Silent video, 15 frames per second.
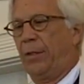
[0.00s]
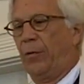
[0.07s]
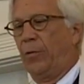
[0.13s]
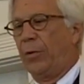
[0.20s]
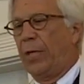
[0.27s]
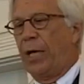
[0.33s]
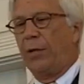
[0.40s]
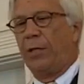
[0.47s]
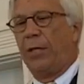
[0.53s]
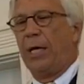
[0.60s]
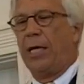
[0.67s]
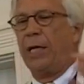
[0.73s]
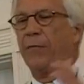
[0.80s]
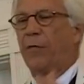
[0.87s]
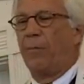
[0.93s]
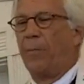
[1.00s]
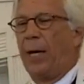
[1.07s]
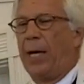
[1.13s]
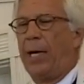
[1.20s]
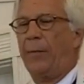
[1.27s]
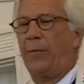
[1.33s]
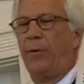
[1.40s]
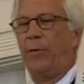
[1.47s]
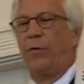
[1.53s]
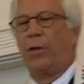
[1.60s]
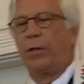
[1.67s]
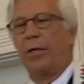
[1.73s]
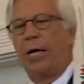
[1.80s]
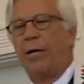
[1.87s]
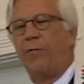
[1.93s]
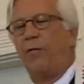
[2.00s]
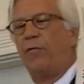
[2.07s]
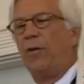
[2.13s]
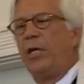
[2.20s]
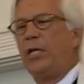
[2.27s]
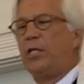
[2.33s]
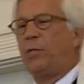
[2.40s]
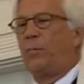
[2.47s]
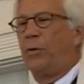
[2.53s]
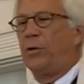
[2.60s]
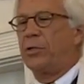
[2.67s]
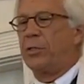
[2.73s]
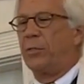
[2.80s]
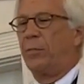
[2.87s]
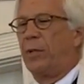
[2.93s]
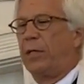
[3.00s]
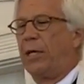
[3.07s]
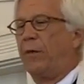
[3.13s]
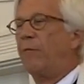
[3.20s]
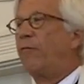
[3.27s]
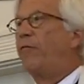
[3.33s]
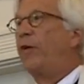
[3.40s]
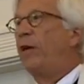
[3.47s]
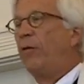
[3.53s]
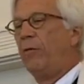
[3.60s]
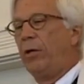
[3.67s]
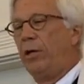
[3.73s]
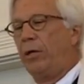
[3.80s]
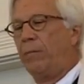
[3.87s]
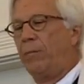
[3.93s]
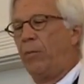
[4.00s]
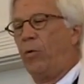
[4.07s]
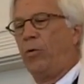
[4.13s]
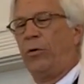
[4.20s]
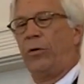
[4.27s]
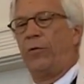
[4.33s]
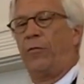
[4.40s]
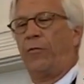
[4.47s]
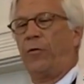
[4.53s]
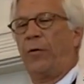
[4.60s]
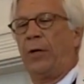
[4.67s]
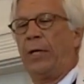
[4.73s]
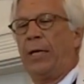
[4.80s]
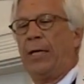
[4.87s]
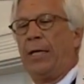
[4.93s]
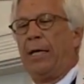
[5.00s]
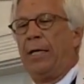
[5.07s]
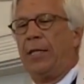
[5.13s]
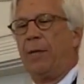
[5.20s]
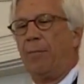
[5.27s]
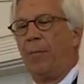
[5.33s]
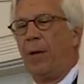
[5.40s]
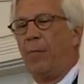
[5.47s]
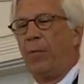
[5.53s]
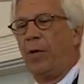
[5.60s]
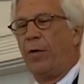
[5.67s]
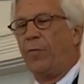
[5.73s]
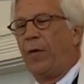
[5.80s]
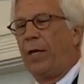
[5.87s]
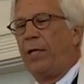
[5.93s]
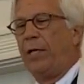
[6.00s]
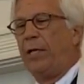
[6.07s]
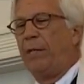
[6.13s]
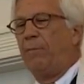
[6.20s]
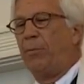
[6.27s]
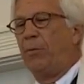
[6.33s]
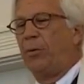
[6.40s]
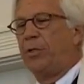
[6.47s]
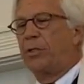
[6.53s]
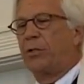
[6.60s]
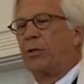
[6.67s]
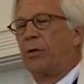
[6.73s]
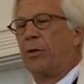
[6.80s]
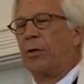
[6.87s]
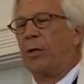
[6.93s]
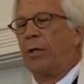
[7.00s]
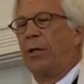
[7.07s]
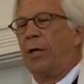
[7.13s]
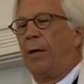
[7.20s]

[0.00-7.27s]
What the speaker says: Without the aid of a Bible, the life of each person became very important, for in the memory of any prisoner